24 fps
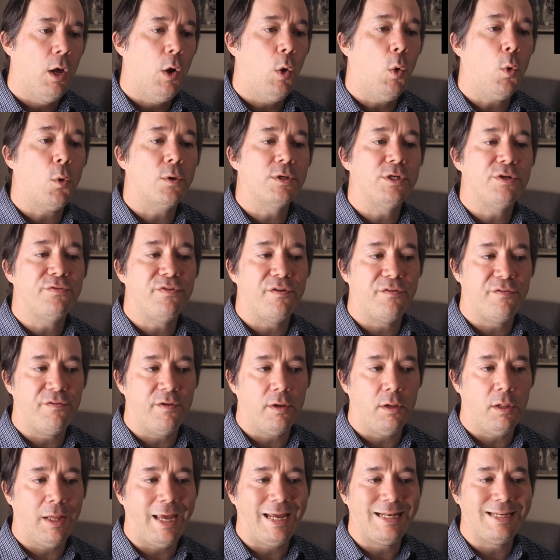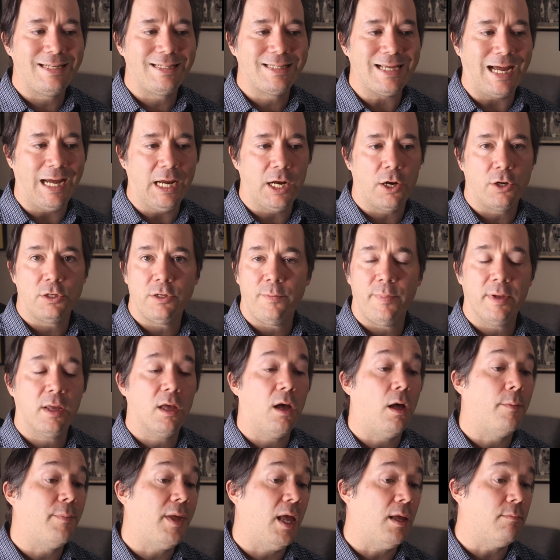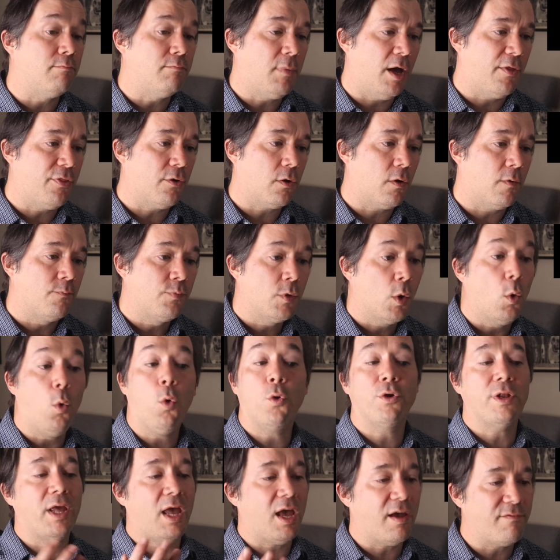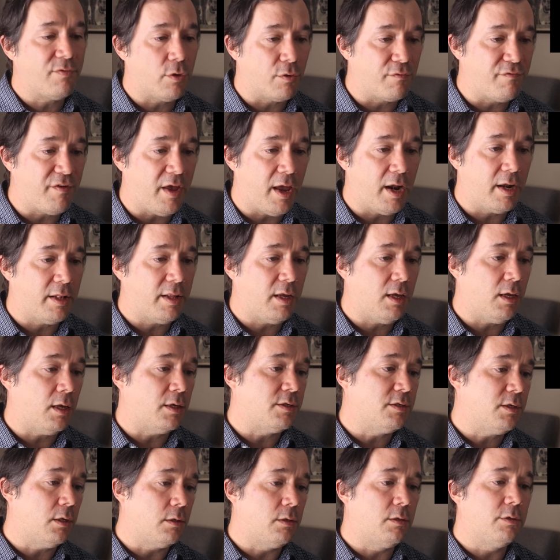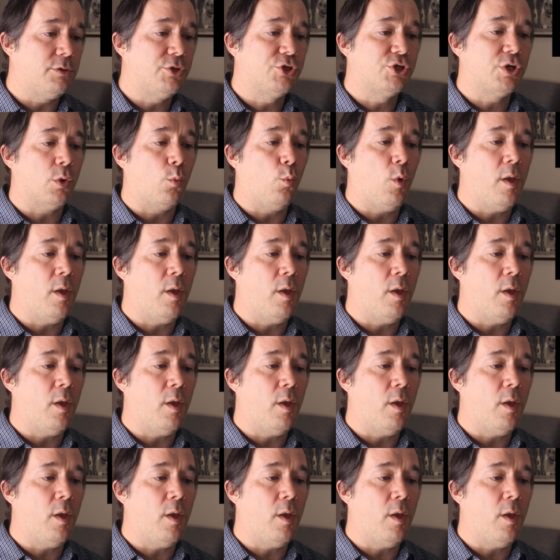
or to fulfill a desire to become a mother, or to have their vanity indulged.